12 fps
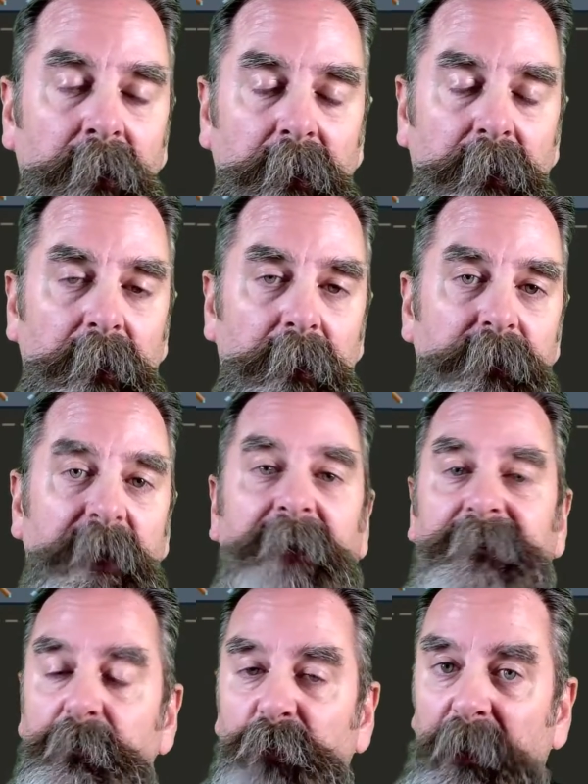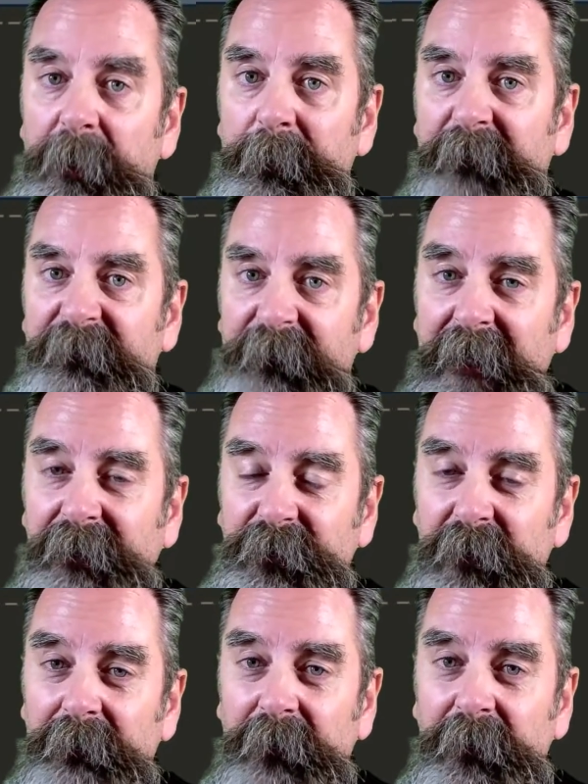and they have some pretty fast
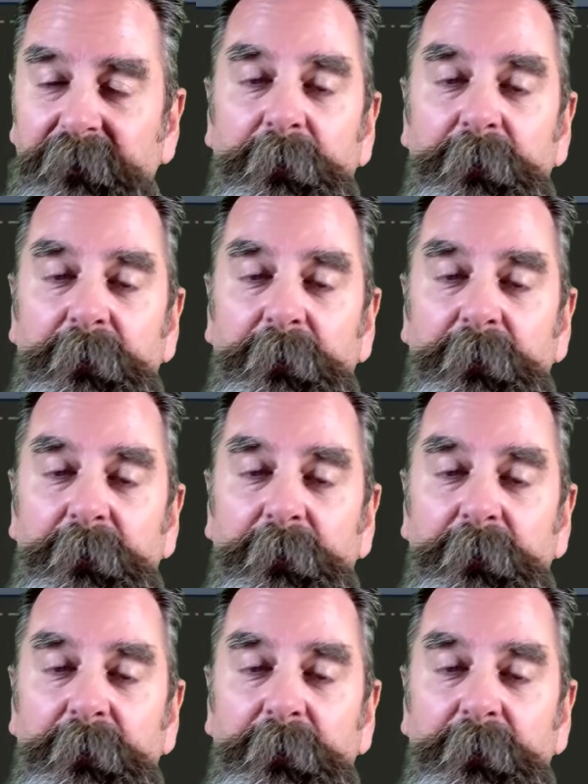servers,